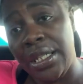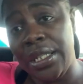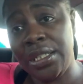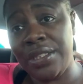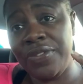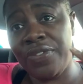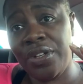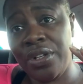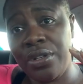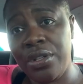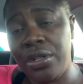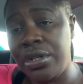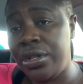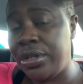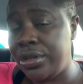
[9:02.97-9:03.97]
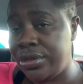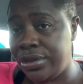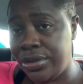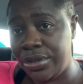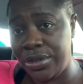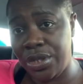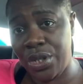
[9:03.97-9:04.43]
this further,
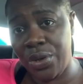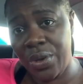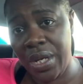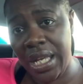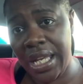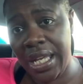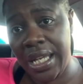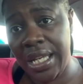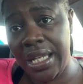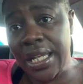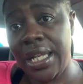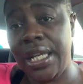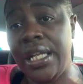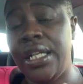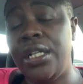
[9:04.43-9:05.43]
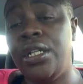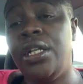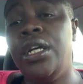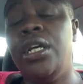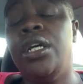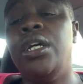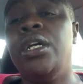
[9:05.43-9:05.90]
go ahead and
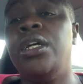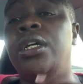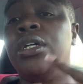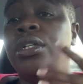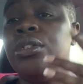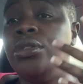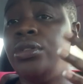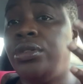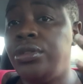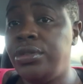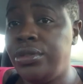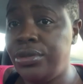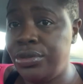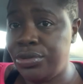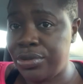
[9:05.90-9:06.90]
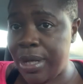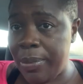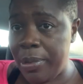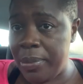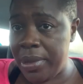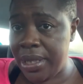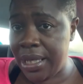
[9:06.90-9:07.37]

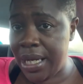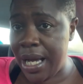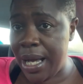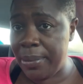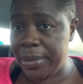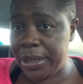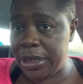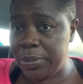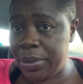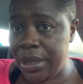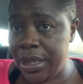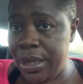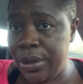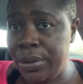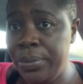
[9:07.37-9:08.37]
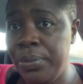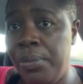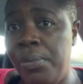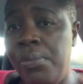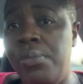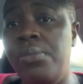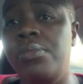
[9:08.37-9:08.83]
drop them in the comments below.
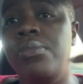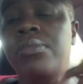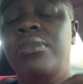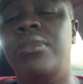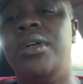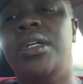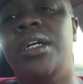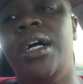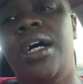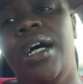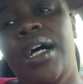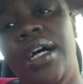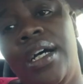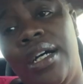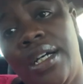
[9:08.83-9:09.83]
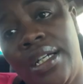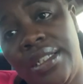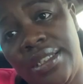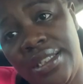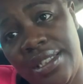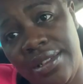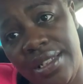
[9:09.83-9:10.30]

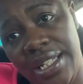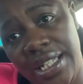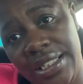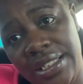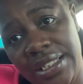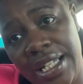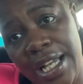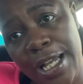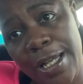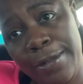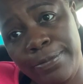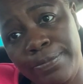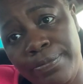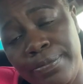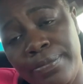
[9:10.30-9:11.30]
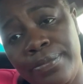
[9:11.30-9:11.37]
Until next time,